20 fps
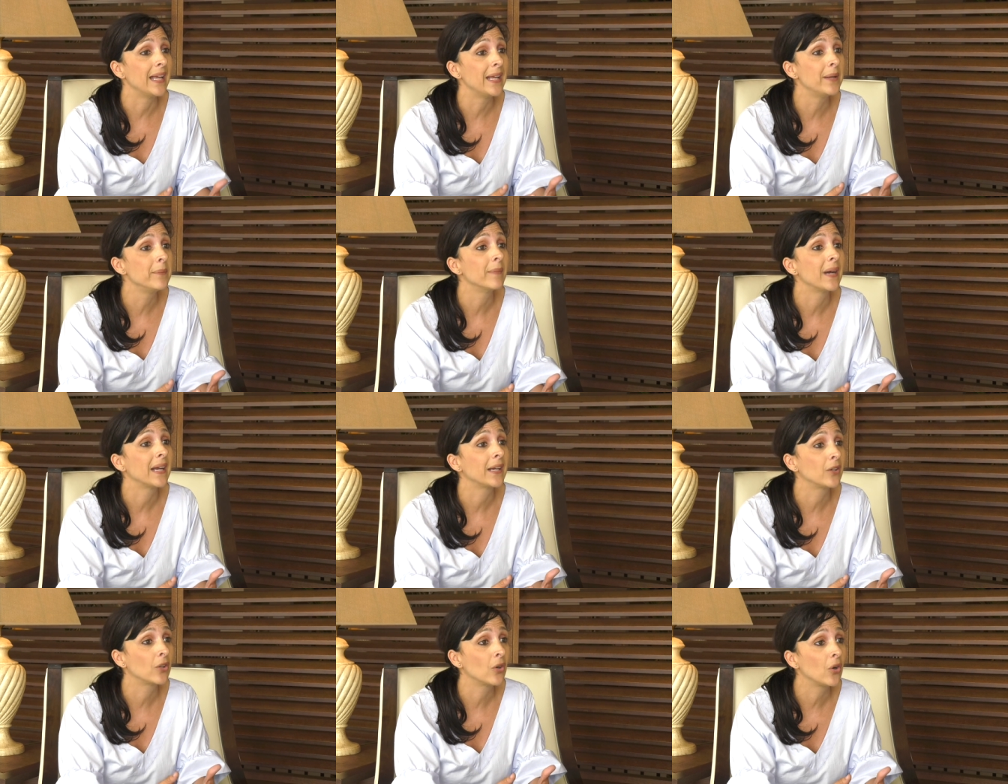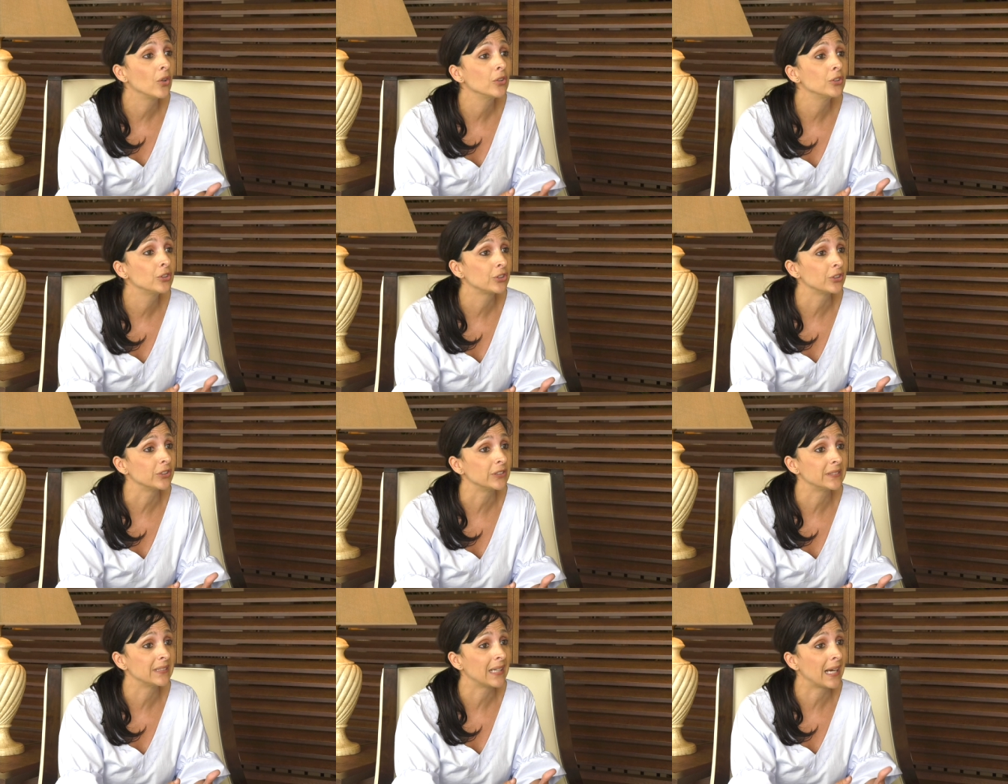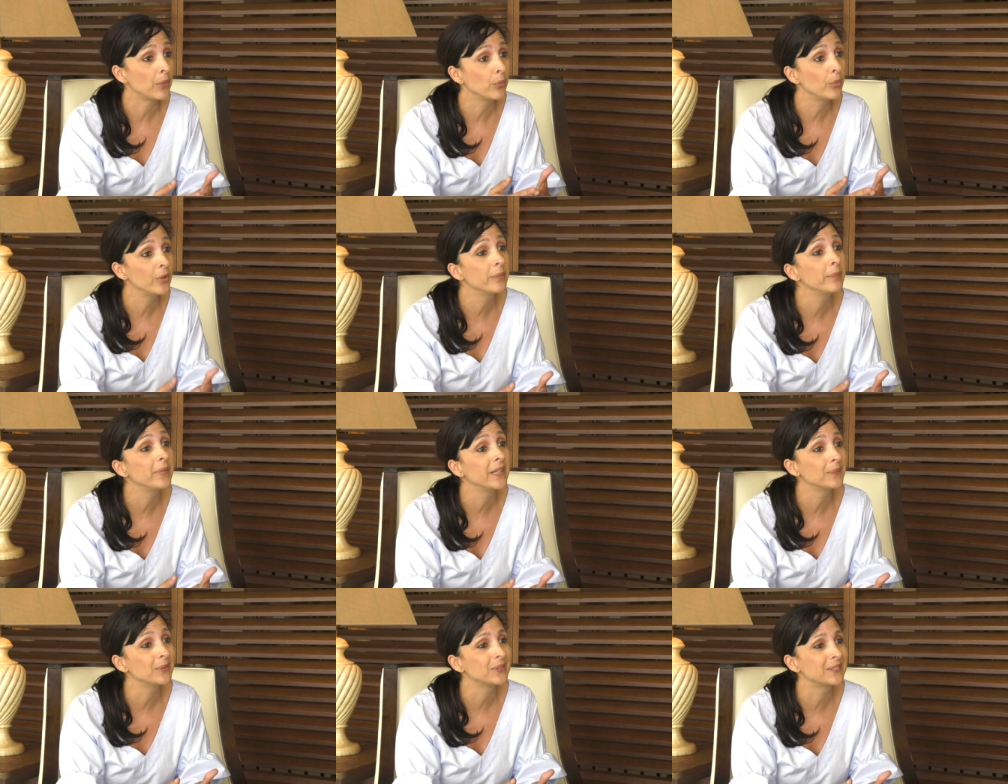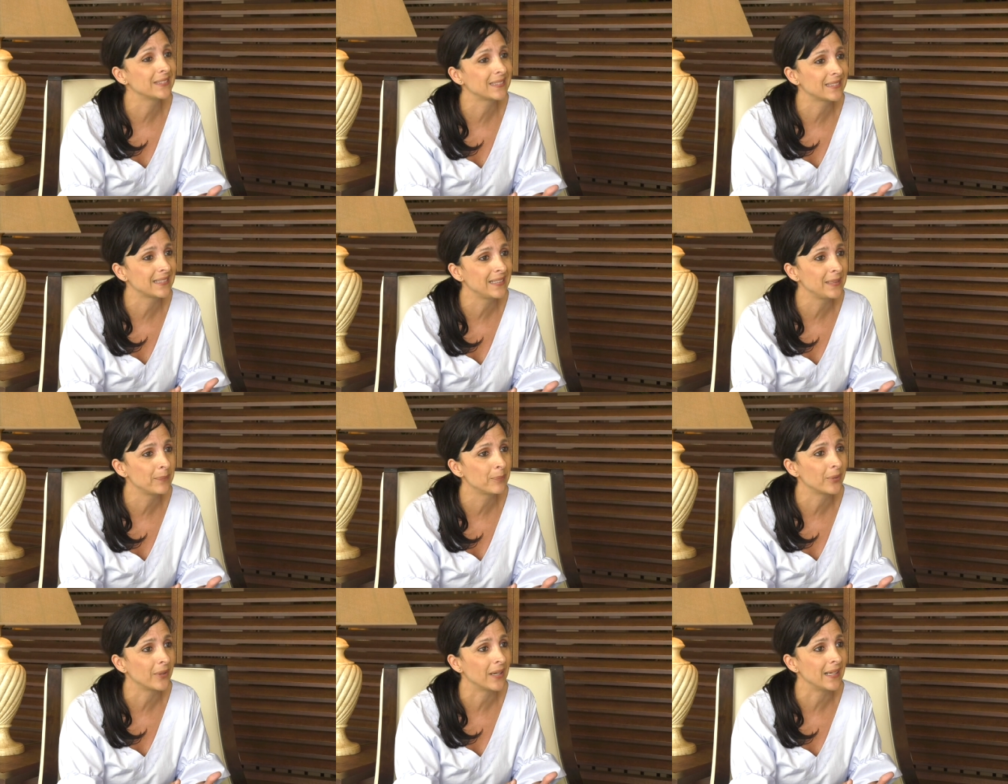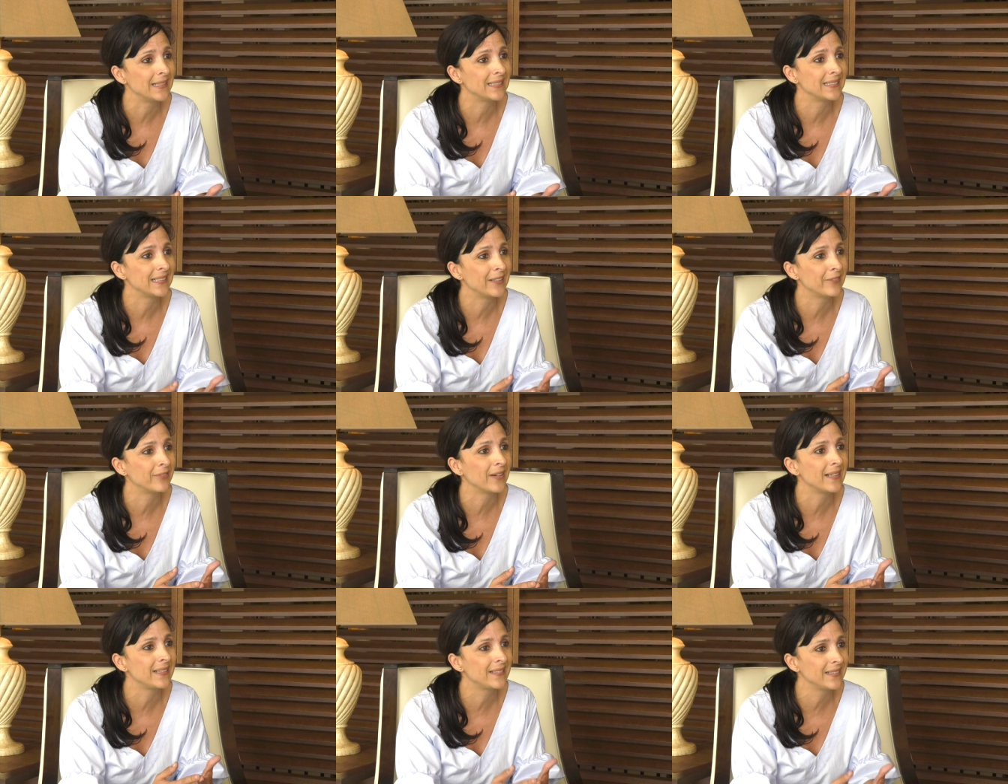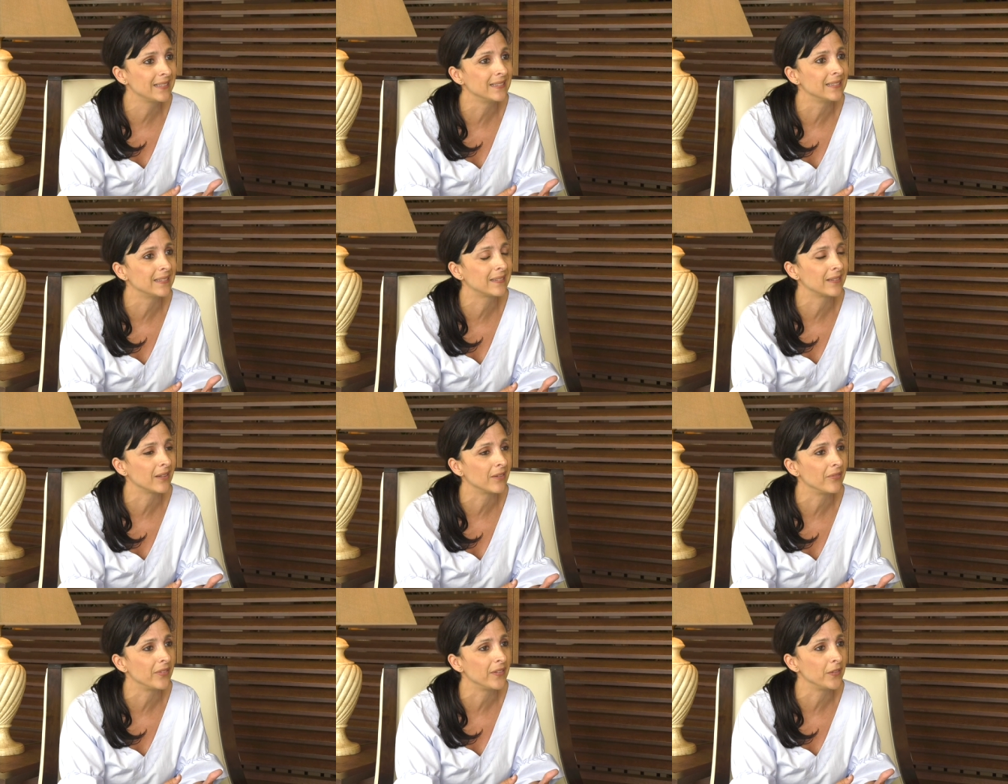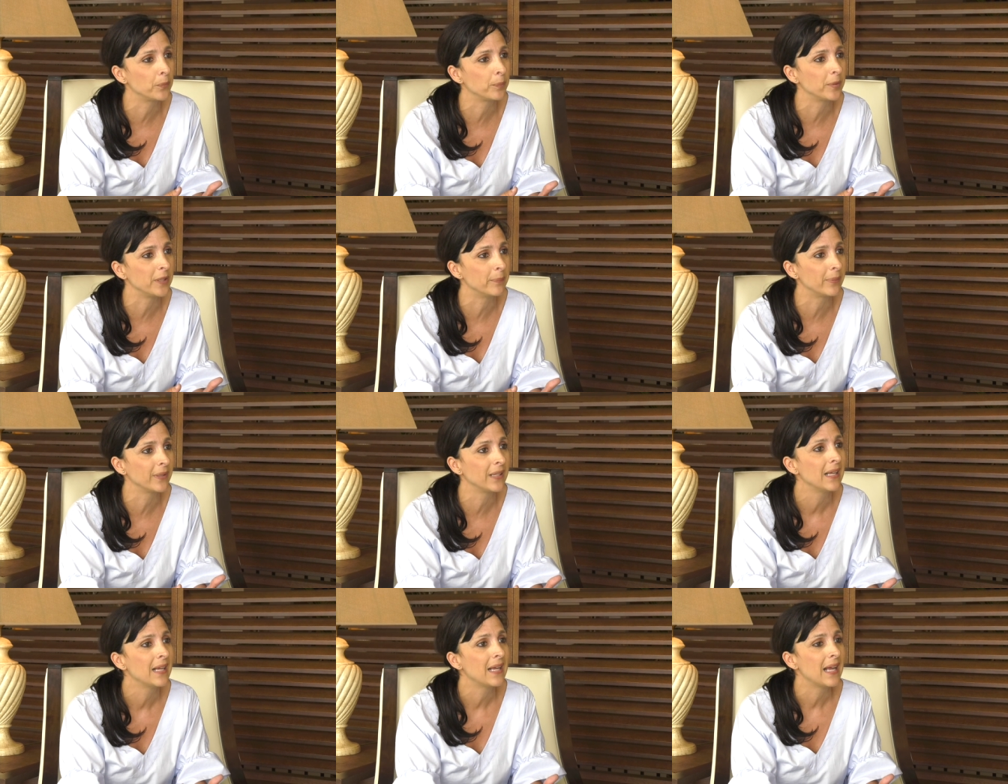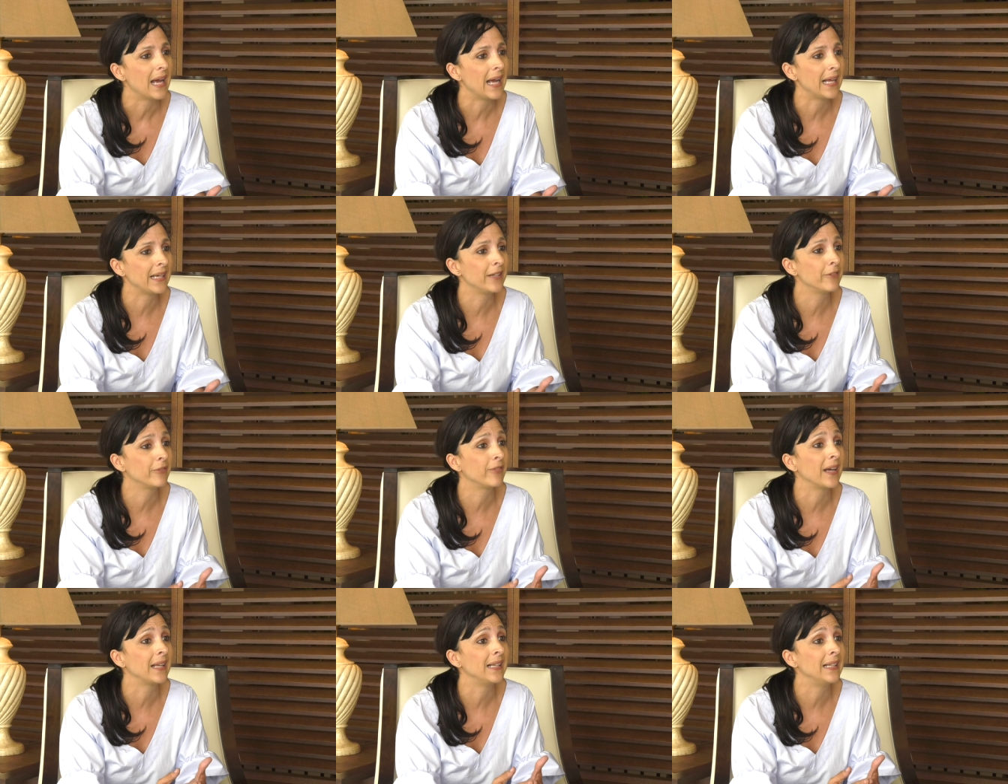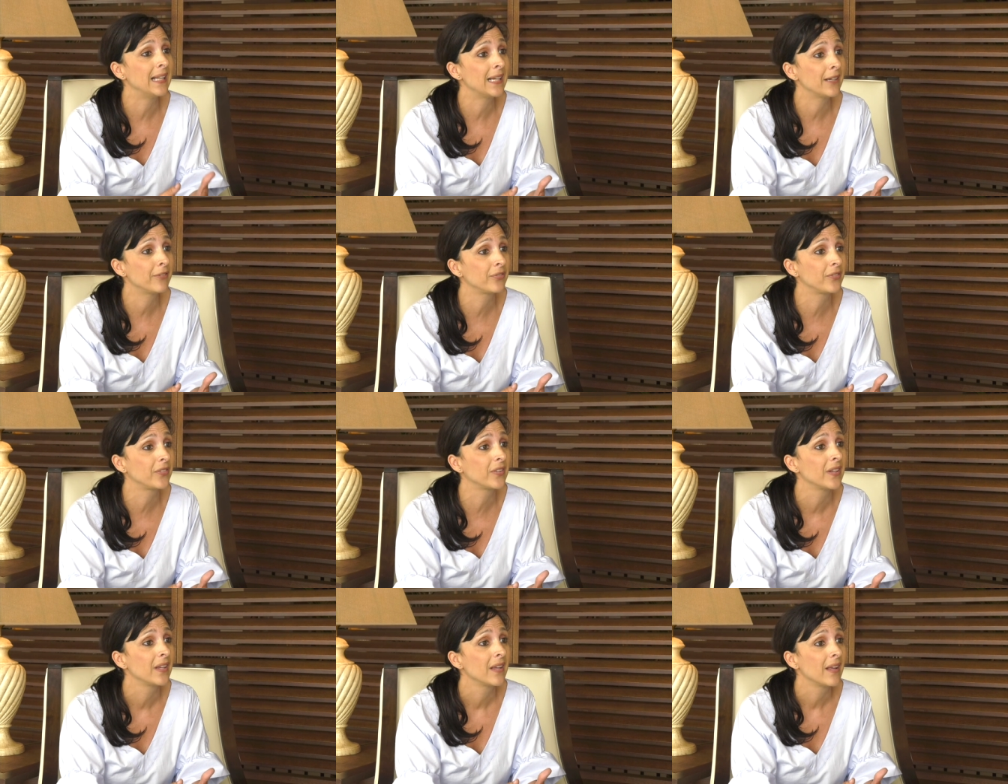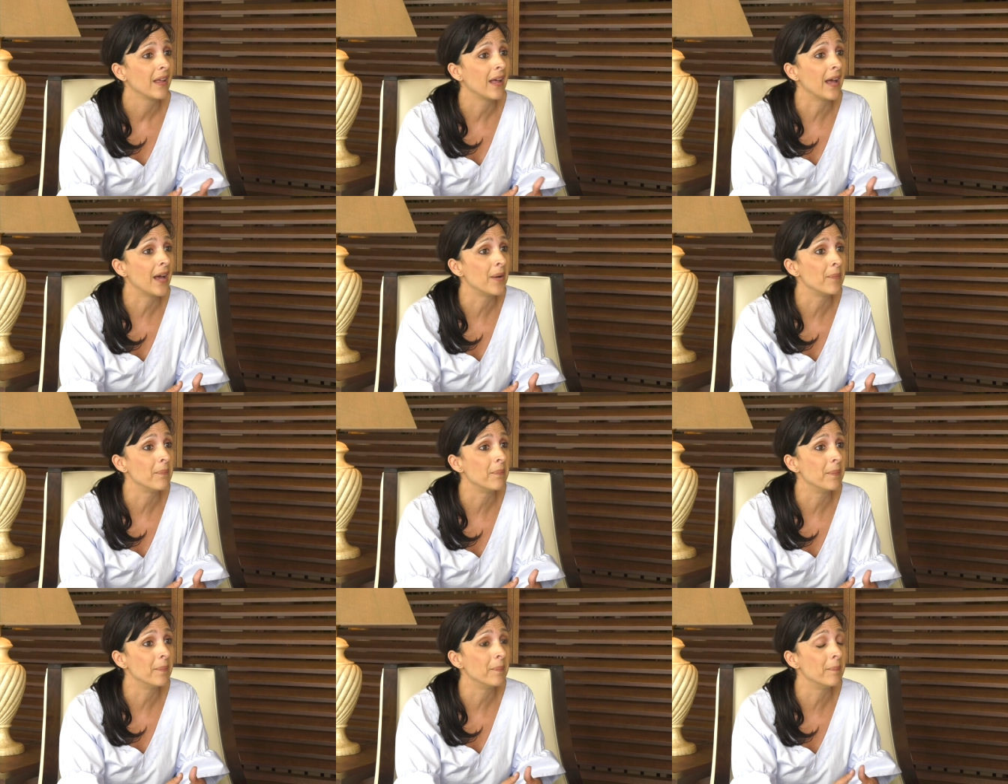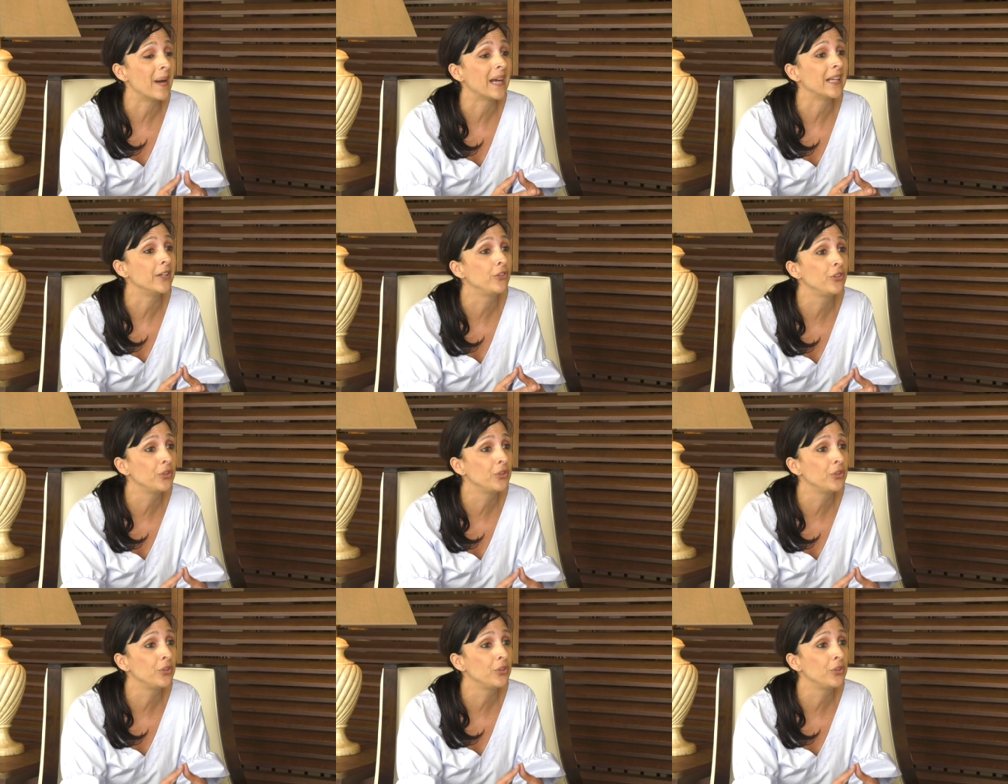in my conscience, I wouldn't be able to sleep right if I didn't serve these people and if I left um, my